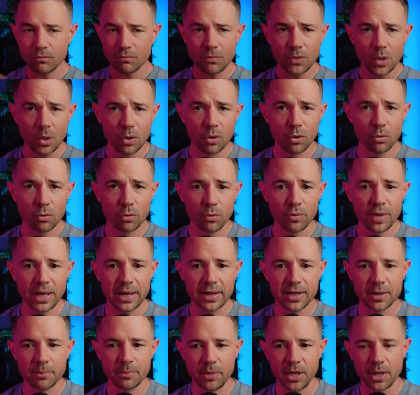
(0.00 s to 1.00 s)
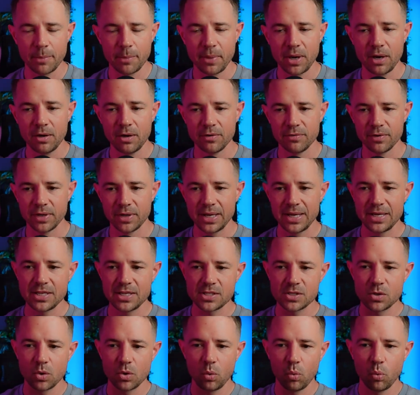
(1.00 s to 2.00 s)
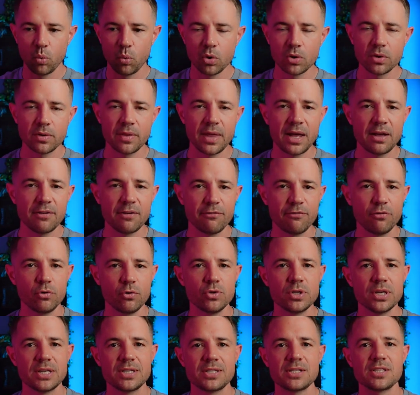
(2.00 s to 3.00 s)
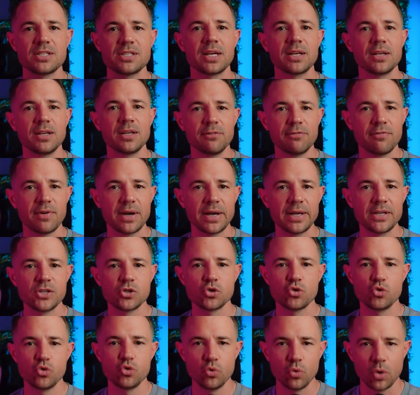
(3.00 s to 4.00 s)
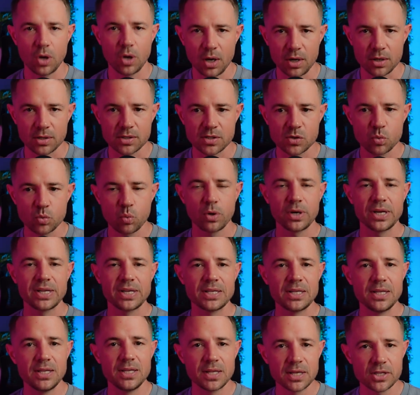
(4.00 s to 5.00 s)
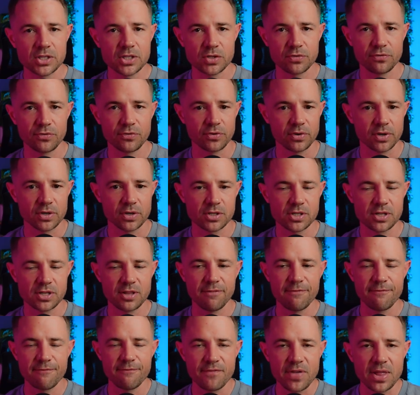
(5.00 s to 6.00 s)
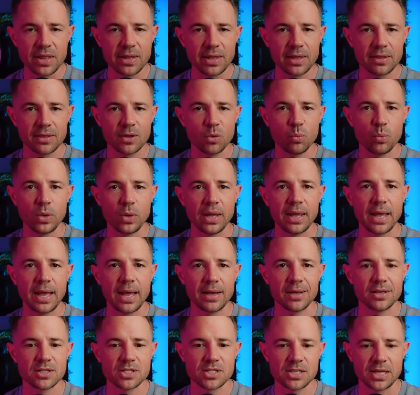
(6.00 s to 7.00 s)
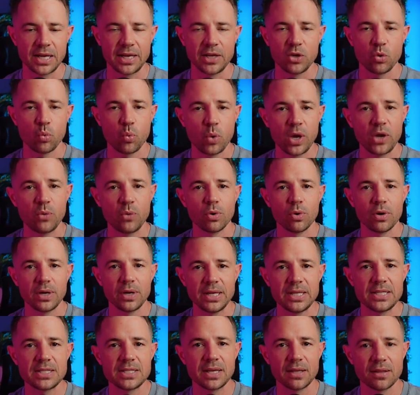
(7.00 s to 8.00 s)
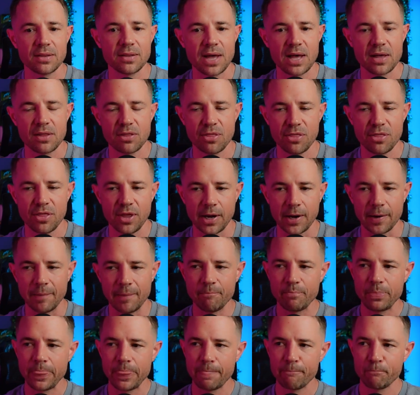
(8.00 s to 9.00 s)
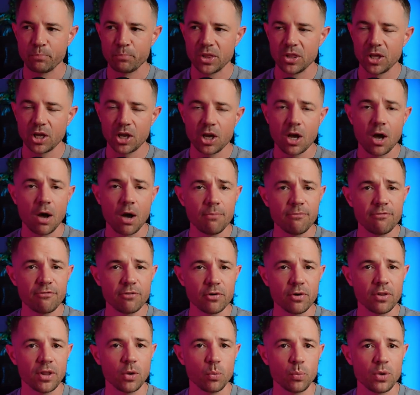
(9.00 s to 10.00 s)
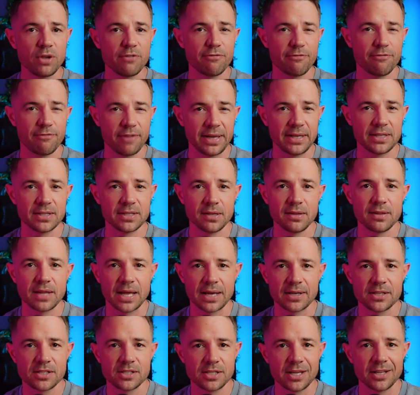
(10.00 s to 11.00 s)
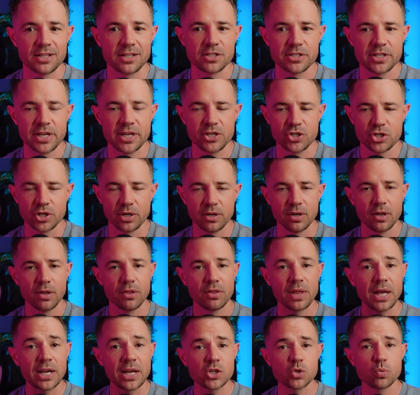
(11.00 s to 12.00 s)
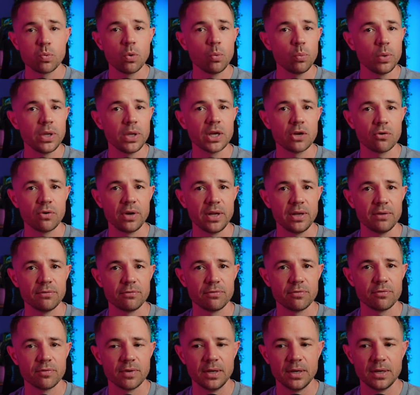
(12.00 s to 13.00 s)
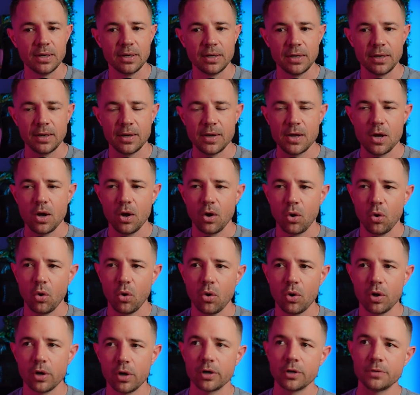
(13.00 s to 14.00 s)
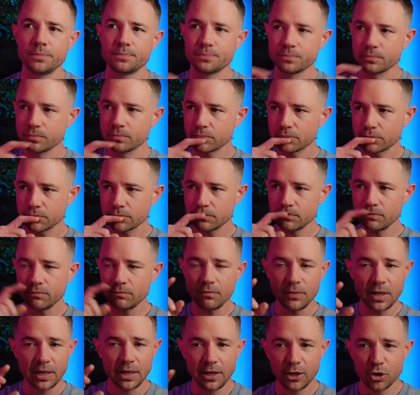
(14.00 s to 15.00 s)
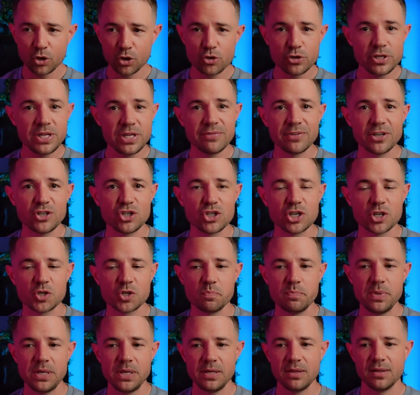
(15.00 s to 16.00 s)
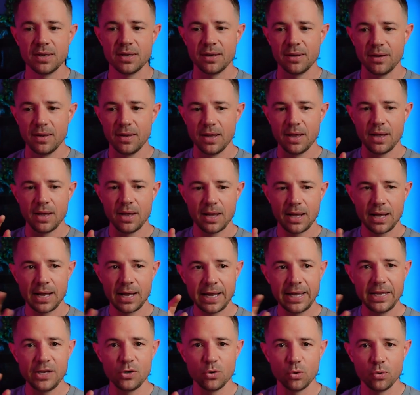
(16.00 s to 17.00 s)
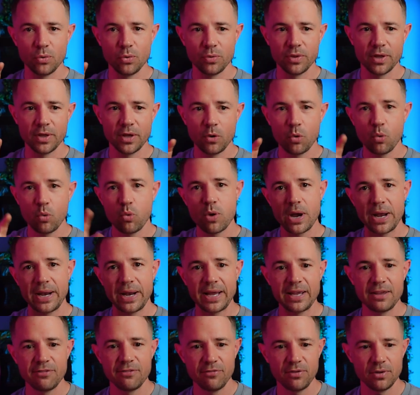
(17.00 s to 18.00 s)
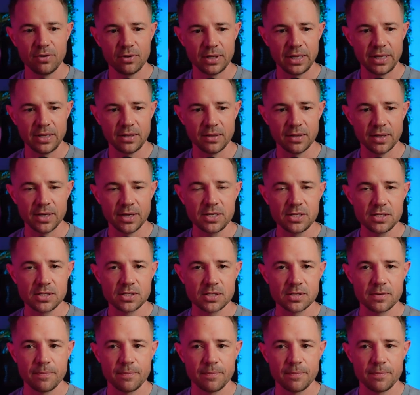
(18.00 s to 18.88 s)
although that can be a part of it. It's what that food signifies to us, what it does for us, the feeling that we get inside when eating that thing, the comfort that we find in that sensation. That's what we crave. Or it could even just be that I know that when I feel like this,